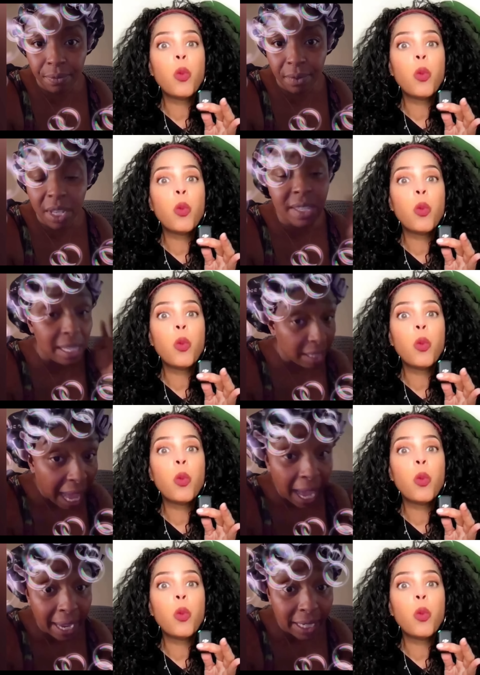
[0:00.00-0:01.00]
Speaker 1: Because he
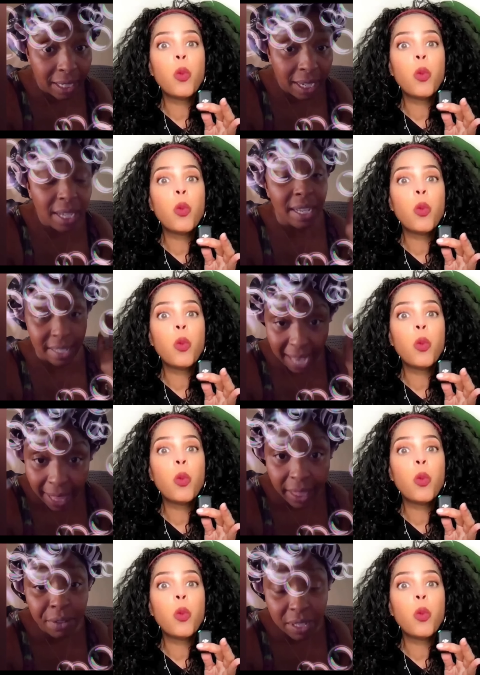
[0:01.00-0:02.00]
lied. He sat
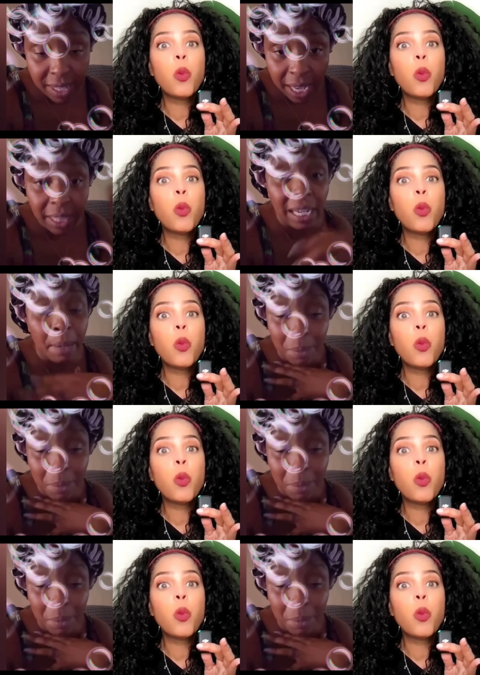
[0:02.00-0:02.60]
there and said that I